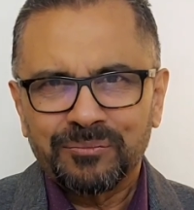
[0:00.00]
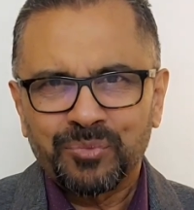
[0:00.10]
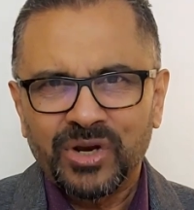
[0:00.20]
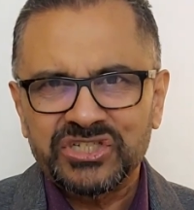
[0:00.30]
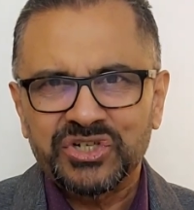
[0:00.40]

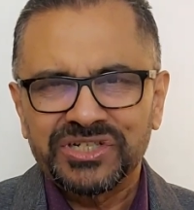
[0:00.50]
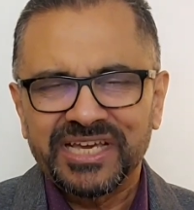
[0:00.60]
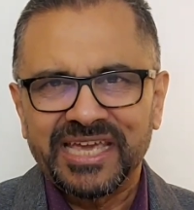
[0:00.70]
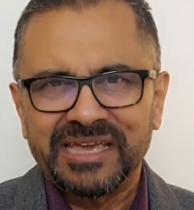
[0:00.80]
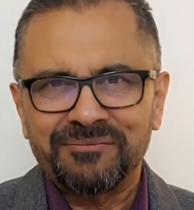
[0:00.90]
pressure
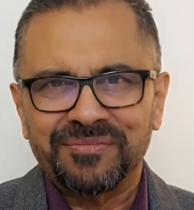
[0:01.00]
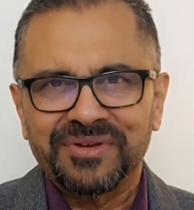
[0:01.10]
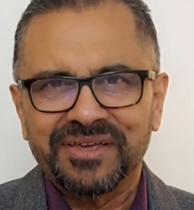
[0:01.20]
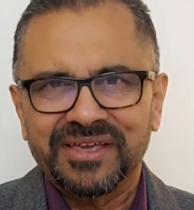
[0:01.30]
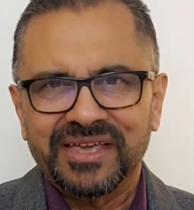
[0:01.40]
came,
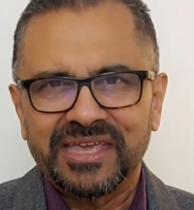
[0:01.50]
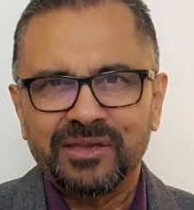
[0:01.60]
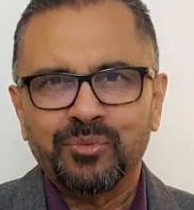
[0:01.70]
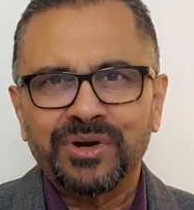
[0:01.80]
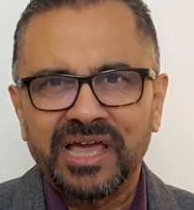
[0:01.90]
he
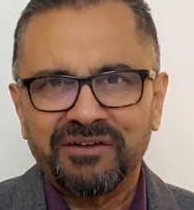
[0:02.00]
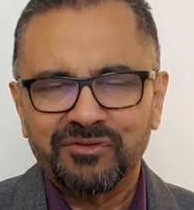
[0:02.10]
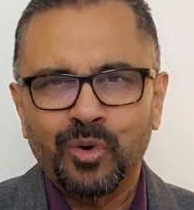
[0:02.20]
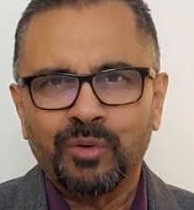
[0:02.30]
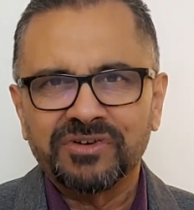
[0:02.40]
would have
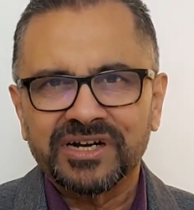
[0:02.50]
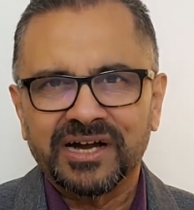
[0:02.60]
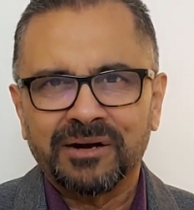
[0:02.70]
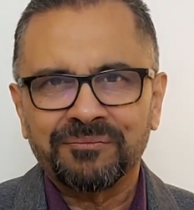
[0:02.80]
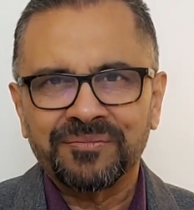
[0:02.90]

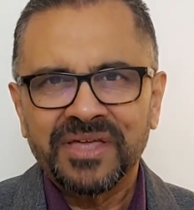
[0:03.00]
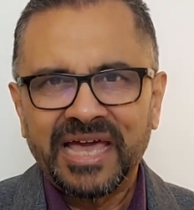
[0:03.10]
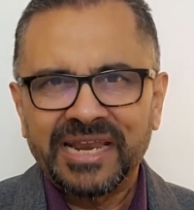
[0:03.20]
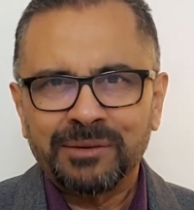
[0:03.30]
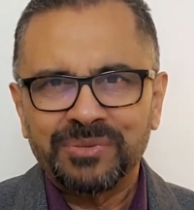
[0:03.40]
overcome.
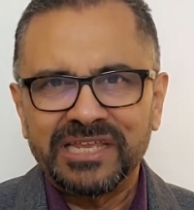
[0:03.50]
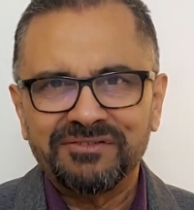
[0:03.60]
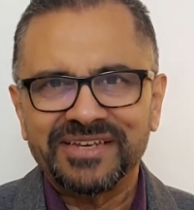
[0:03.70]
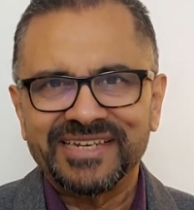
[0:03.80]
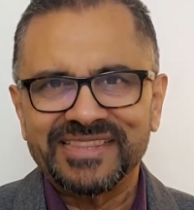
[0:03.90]
And I believe
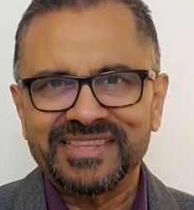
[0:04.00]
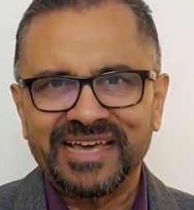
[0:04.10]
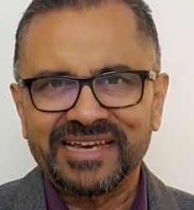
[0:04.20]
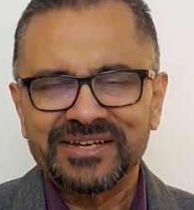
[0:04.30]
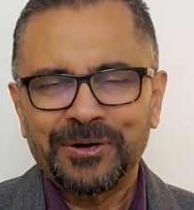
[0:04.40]
he did
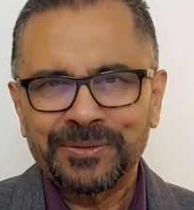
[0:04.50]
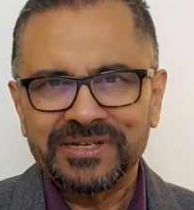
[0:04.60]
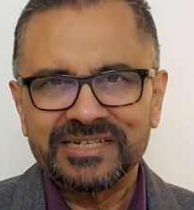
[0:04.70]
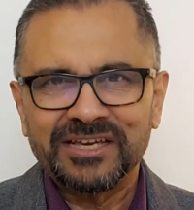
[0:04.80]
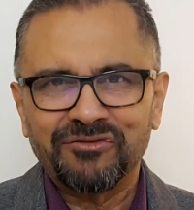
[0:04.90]
that on
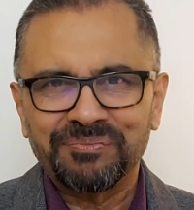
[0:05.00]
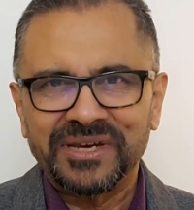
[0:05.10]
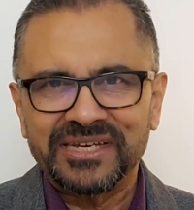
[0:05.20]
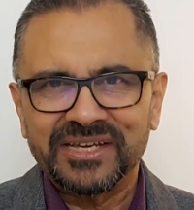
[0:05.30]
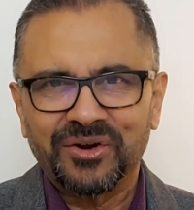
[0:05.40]
the day of
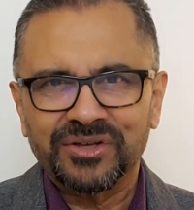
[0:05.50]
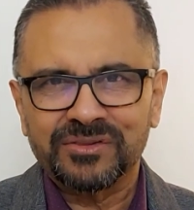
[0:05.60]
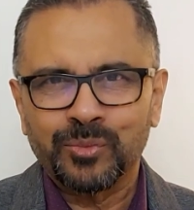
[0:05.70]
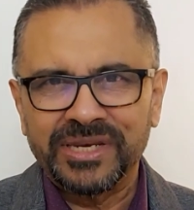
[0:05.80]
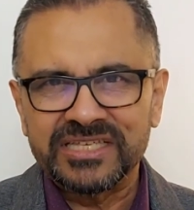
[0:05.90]

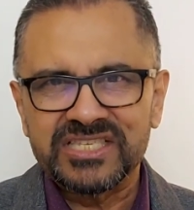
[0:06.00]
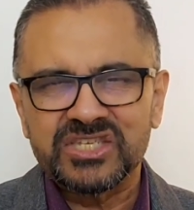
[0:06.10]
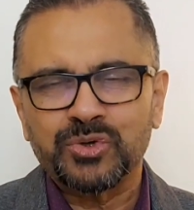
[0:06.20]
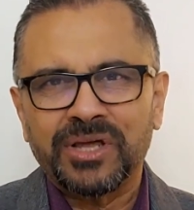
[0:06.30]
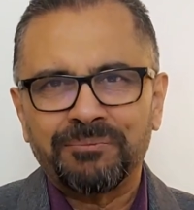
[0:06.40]
Pentecost when he
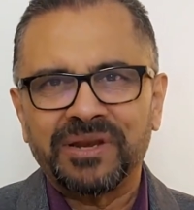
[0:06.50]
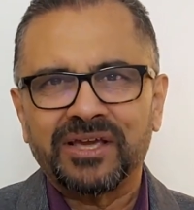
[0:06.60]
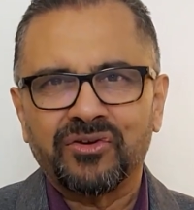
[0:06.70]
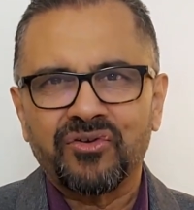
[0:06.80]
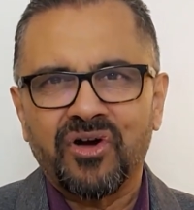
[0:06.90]
stood up
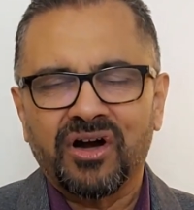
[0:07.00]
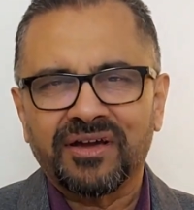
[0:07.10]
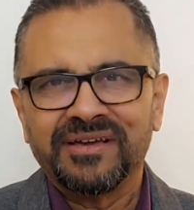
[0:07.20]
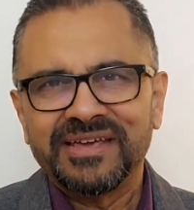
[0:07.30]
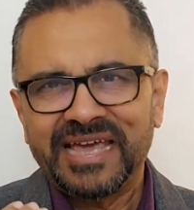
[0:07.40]
like a
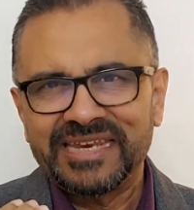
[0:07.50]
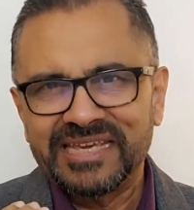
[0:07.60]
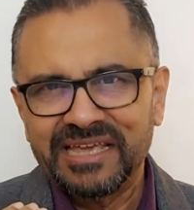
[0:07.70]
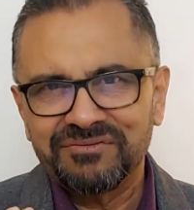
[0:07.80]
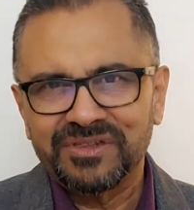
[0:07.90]
rock and he
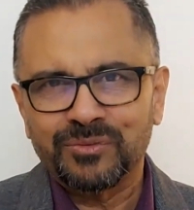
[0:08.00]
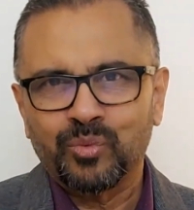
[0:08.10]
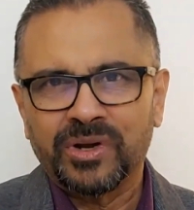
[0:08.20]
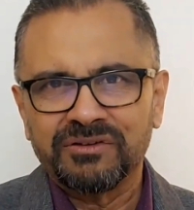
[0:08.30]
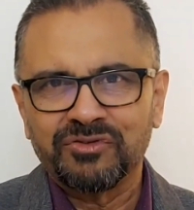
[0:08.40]
gave this
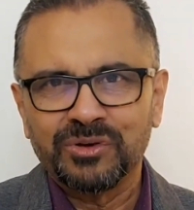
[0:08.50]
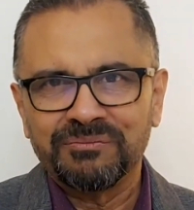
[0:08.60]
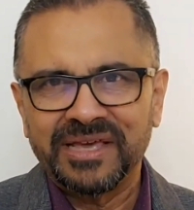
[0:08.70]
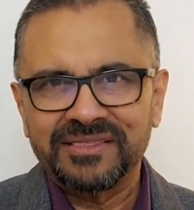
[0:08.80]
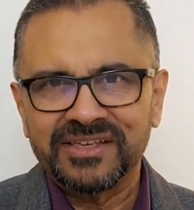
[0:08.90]
wonderful
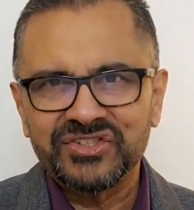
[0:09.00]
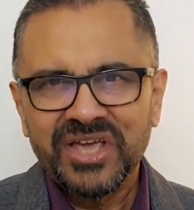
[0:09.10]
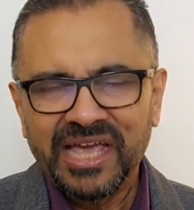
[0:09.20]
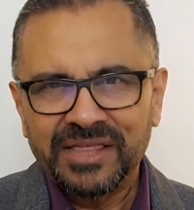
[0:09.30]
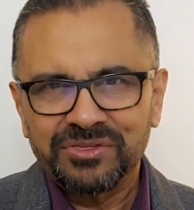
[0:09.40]
message
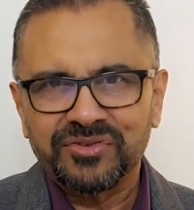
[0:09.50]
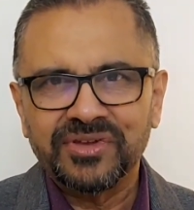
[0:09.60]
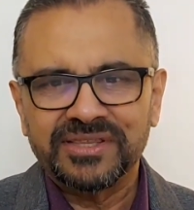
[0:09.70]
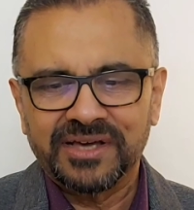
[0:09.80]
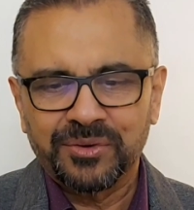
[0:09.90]
and
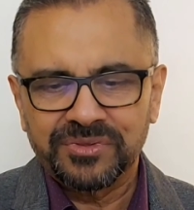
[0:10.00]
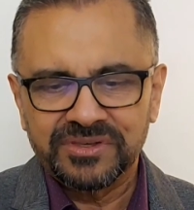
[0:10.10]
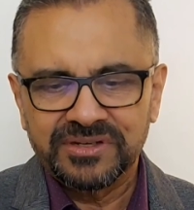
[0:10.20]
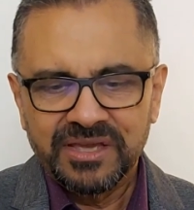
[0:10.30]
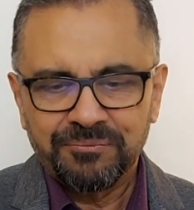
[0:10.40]

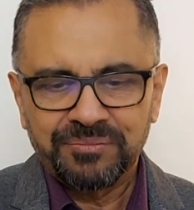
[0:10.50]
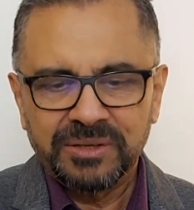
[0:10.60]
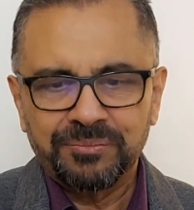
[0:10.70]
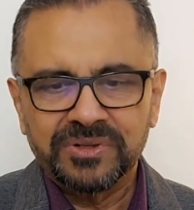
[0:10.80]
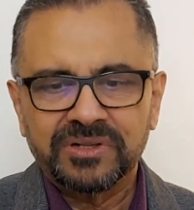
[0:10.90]
3,000
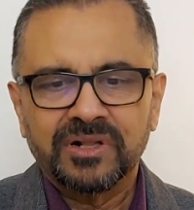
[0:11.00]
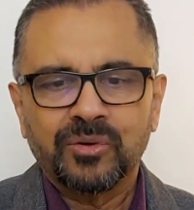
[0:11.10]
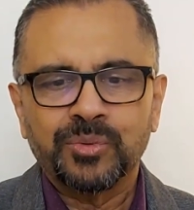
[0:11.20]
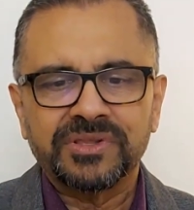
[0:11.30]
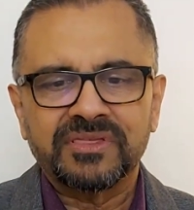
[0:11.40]
people
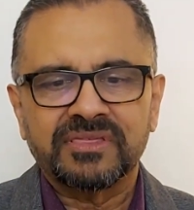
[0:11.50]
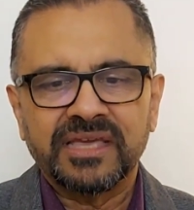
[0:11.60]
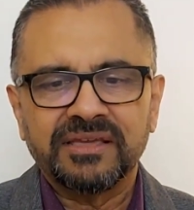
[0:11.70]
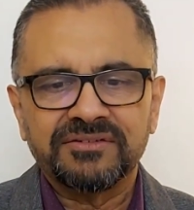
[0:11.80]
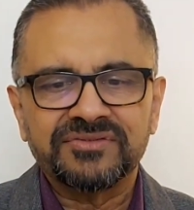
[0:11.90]
were
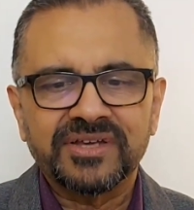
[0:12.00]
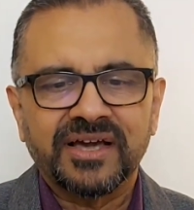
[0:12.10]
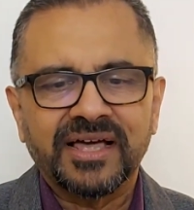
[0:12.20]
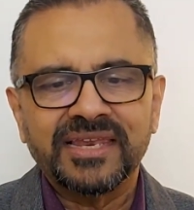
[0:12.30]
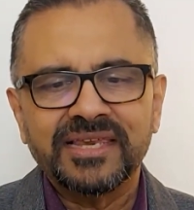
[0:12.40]
saved.
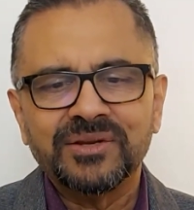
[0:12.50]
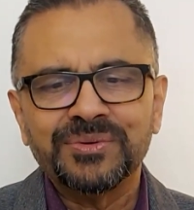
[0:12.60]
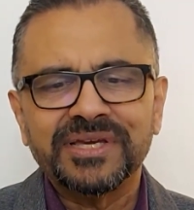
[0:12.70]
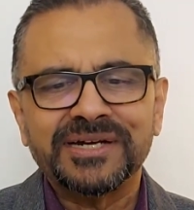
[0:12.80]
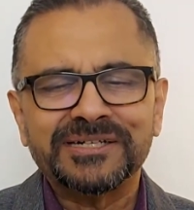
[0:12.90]

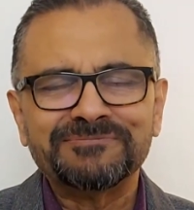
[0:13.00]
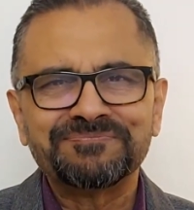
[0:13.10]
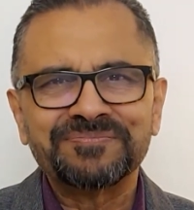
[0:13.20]
Hallelujah.